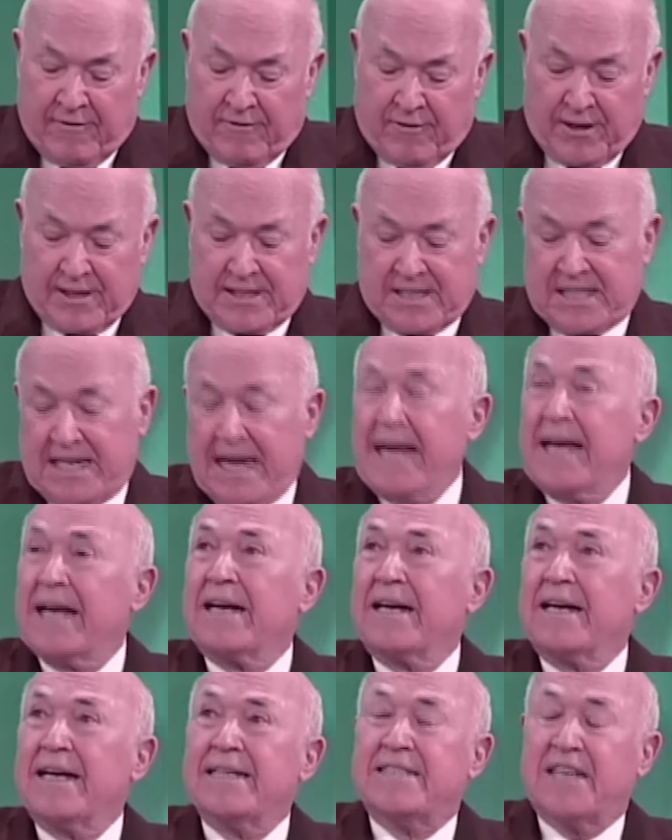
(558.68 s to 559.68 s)
Verse
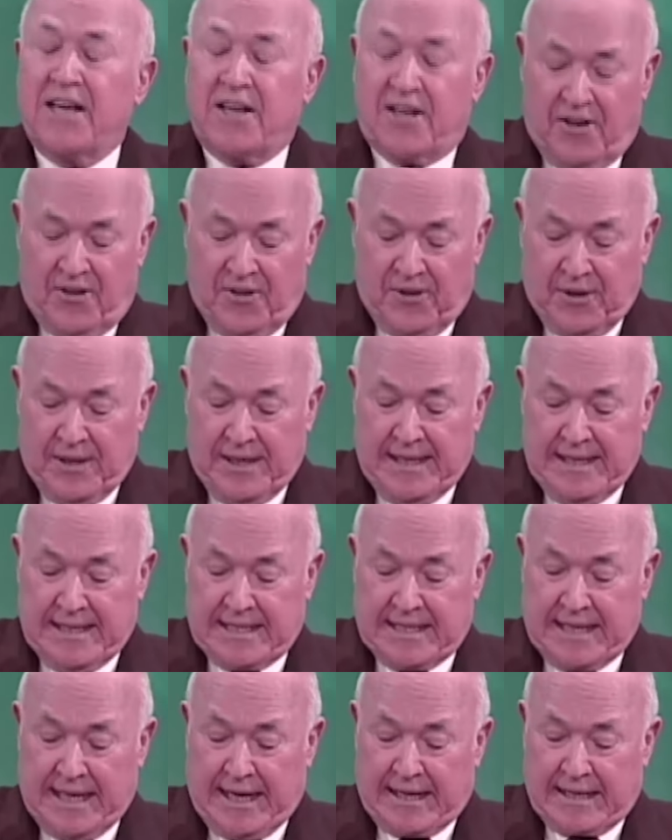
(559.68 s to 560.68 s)
10, Ezekiel
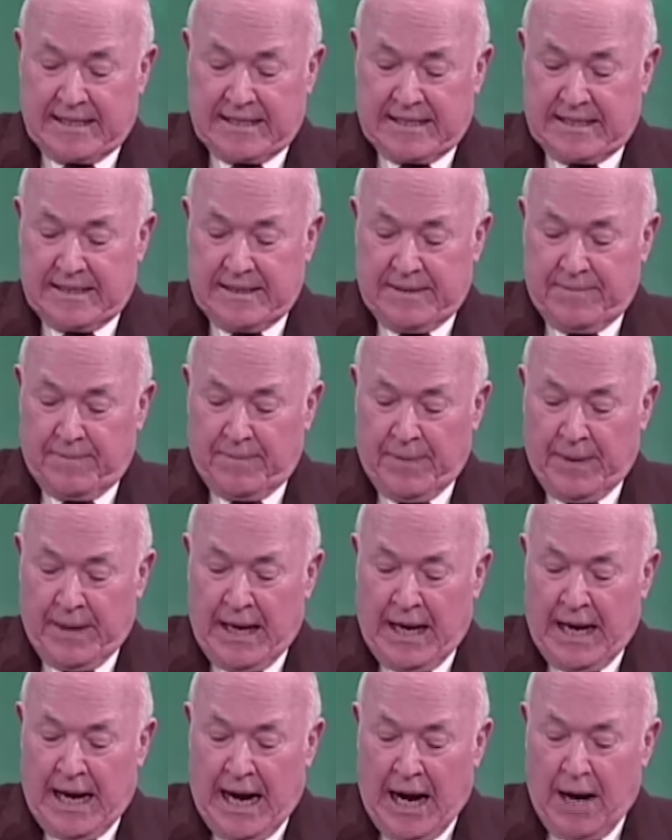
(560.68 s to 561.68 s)
36.
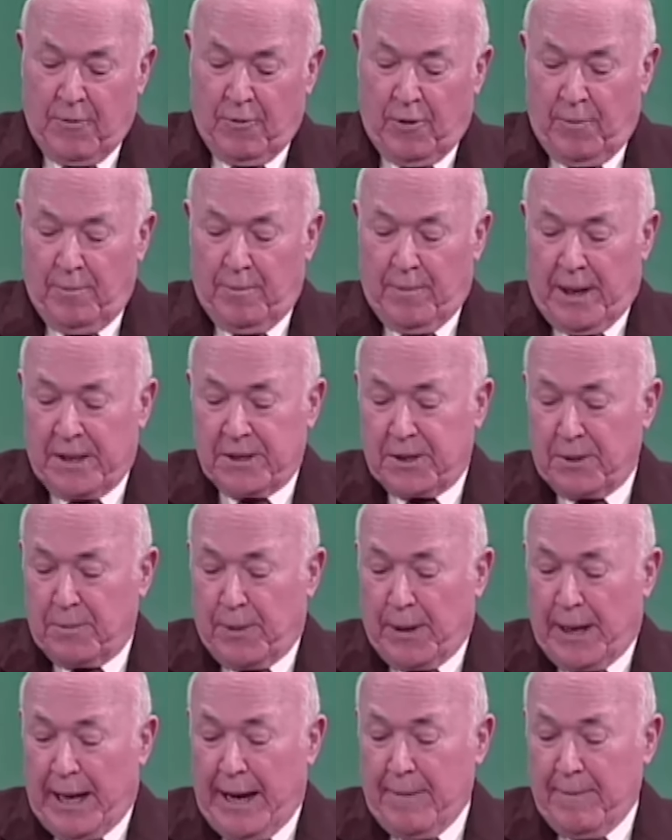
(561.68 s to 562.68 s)
"I will
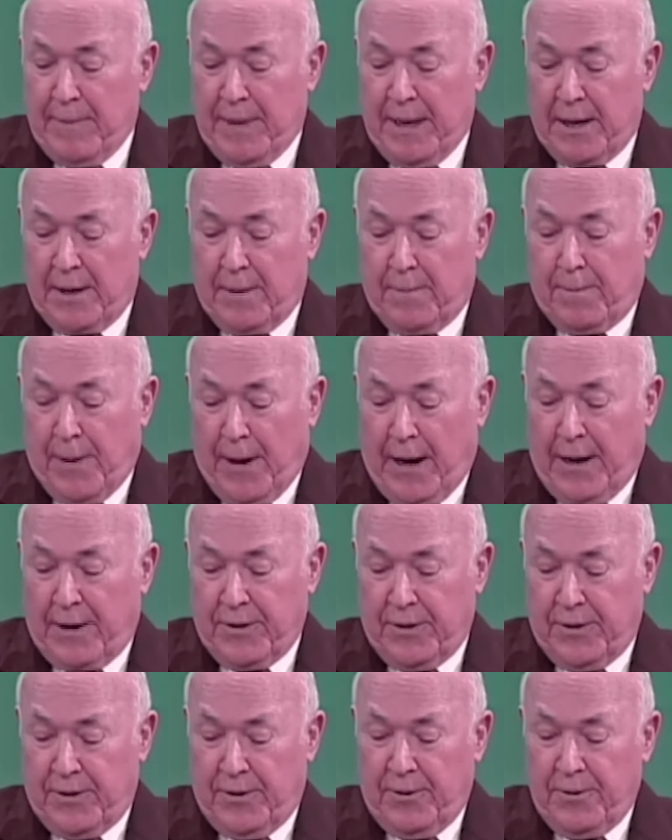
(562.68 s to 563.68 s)
multiply men
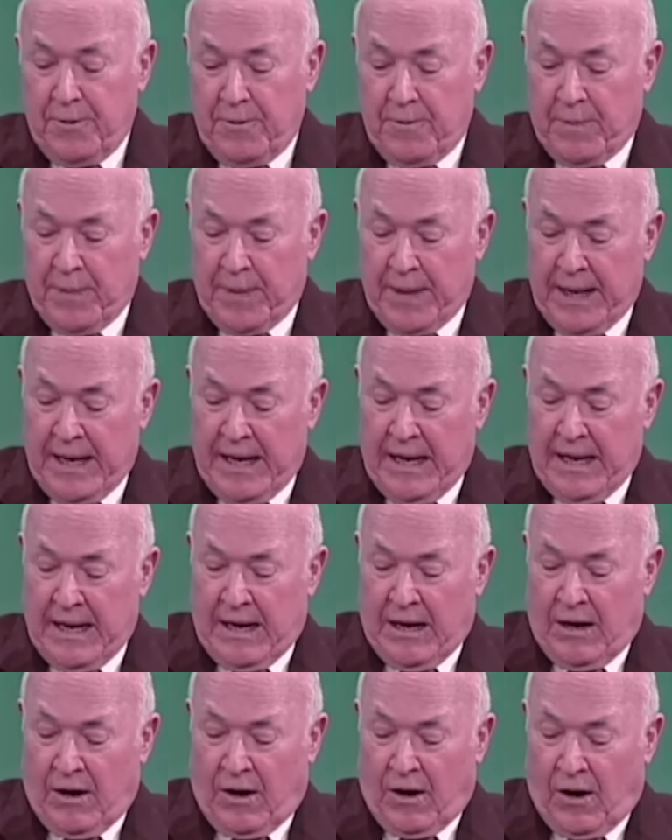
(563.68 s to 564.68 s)
upon you,
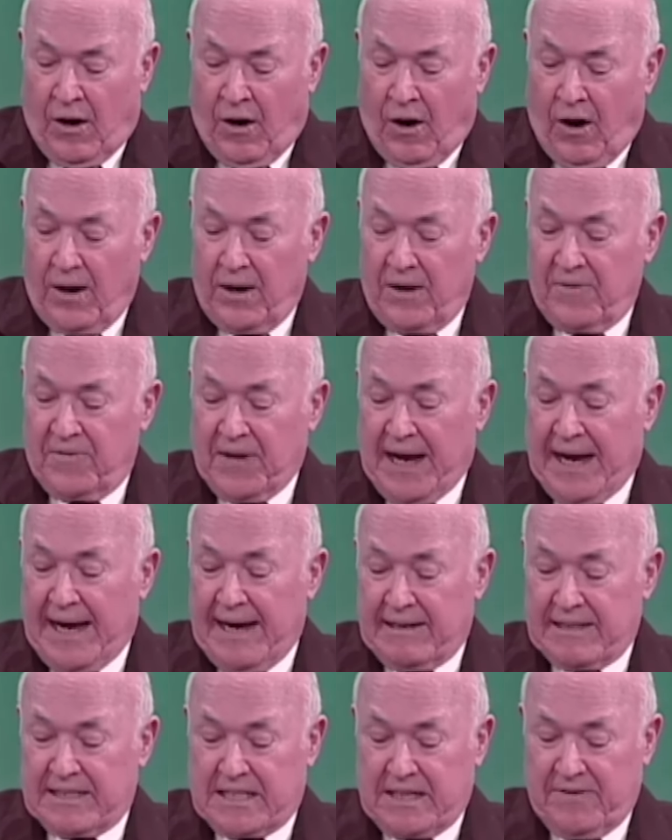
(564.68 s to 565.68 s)
all of the
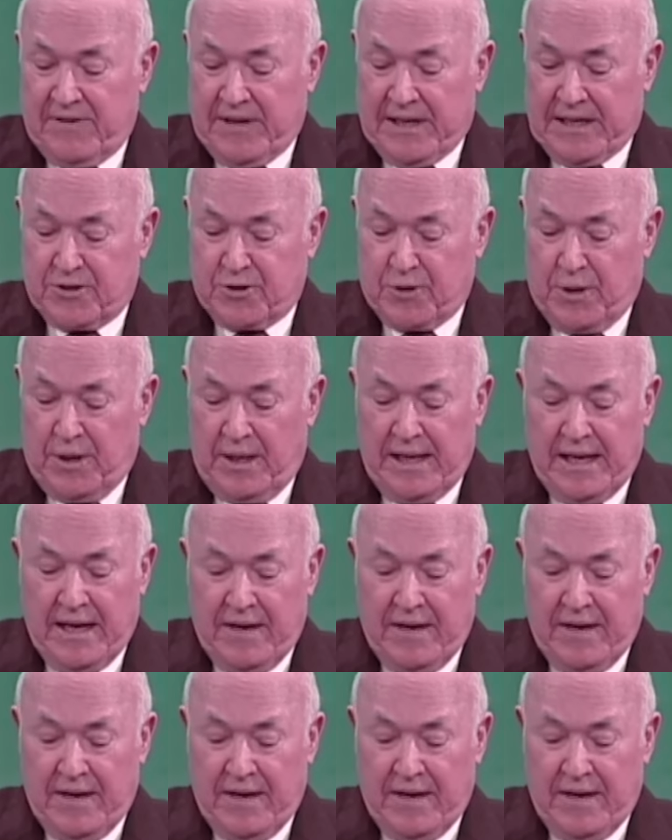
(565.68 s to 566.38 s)
house of Israel,